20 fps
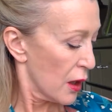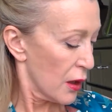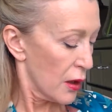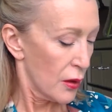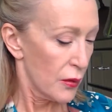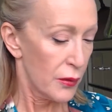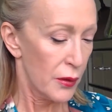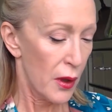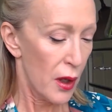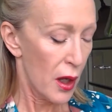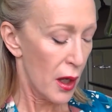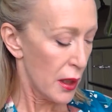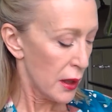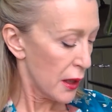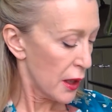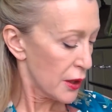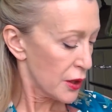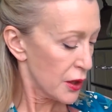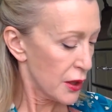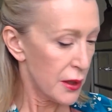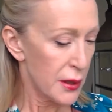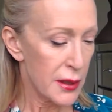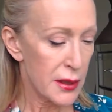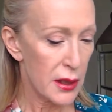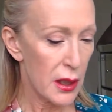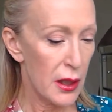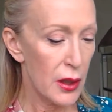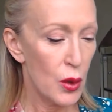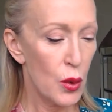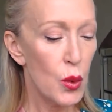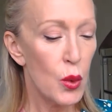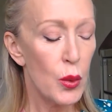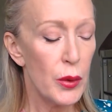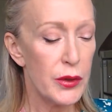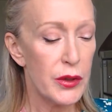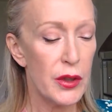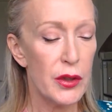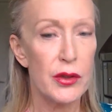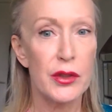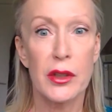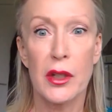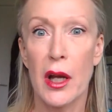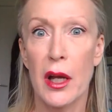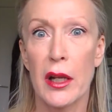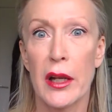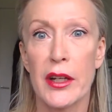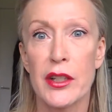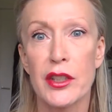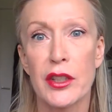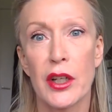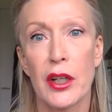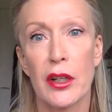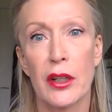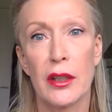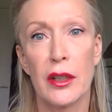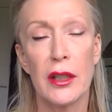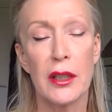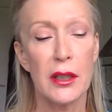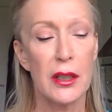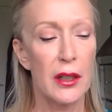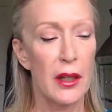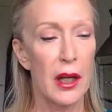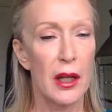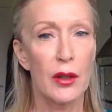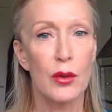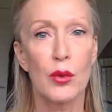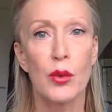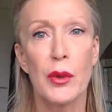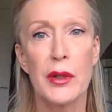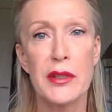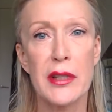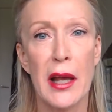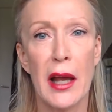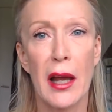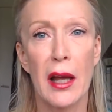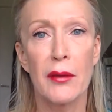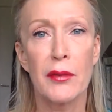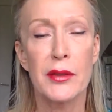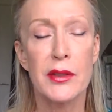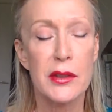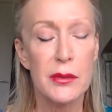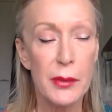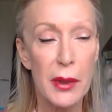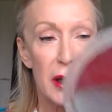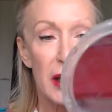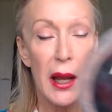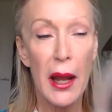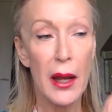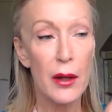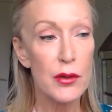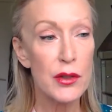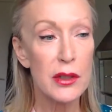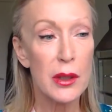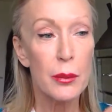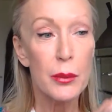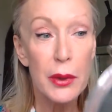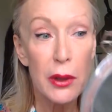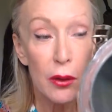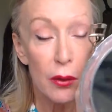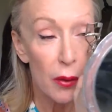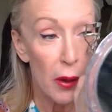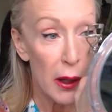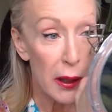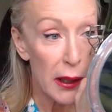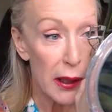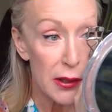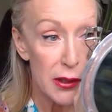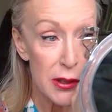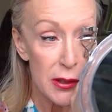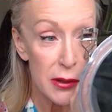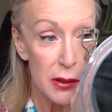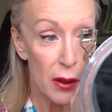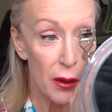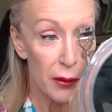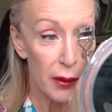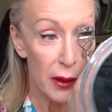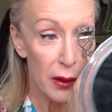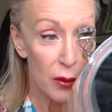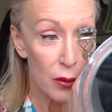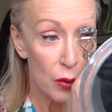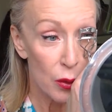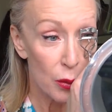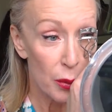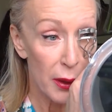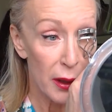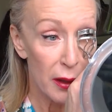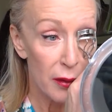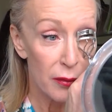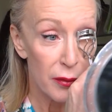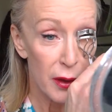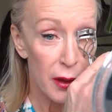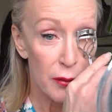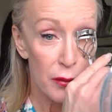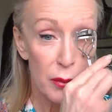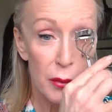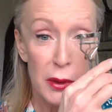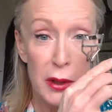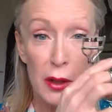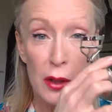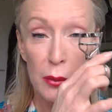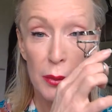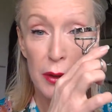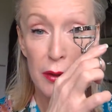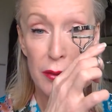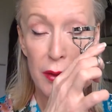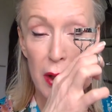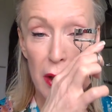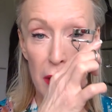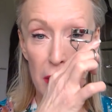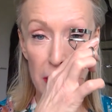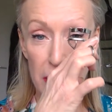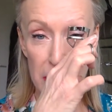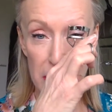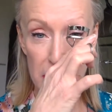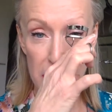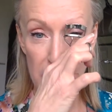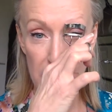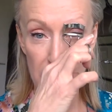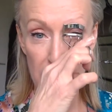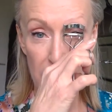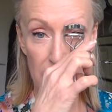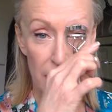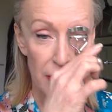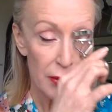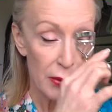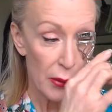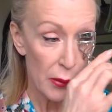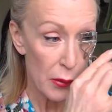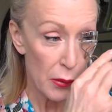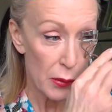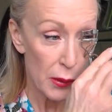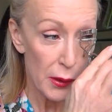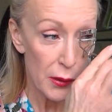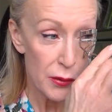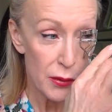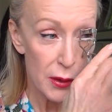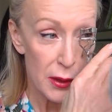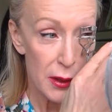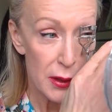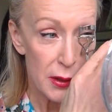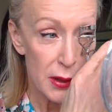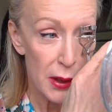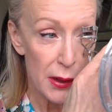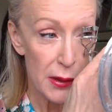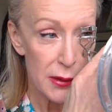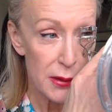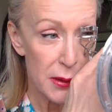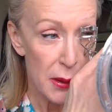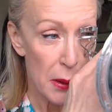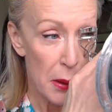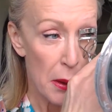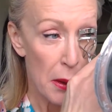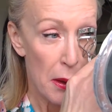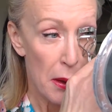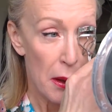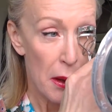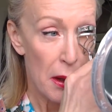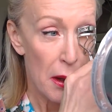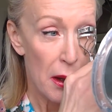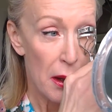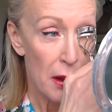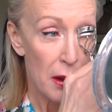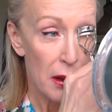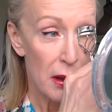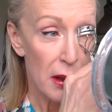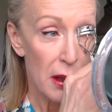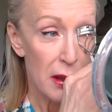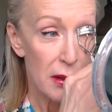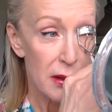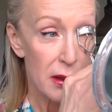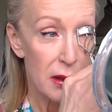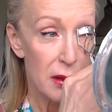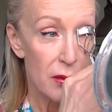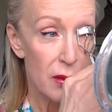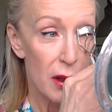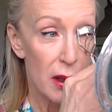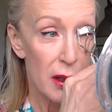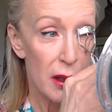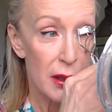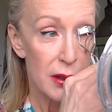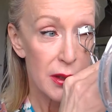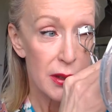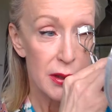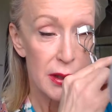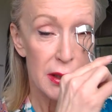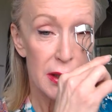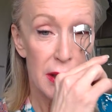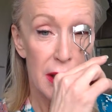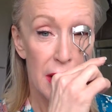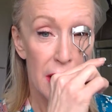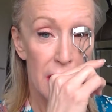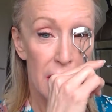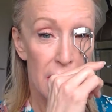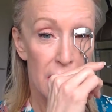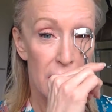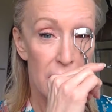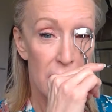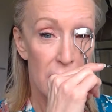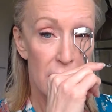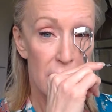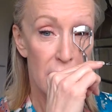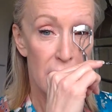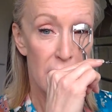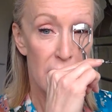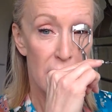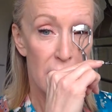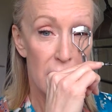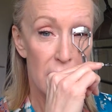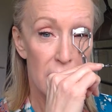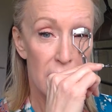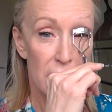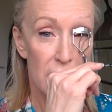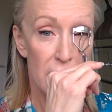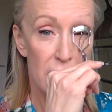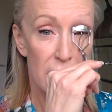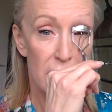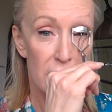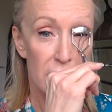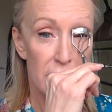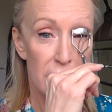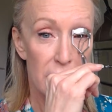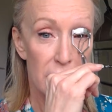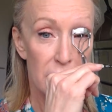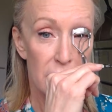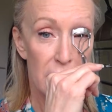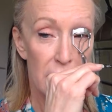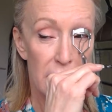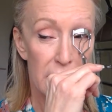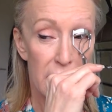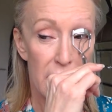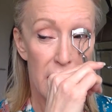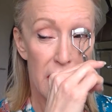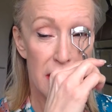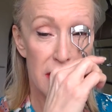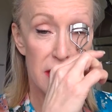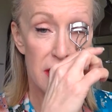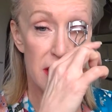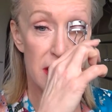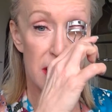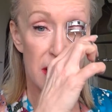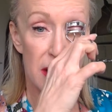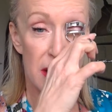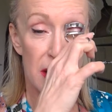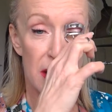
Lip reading: For eyelashes, I always use an eyelash curler. I always have. It doesn't matter how stumpy your eyelashes are, they can all benefit from a little bit of curling. So you're literally just getting your eyelashes in there and curling them like that,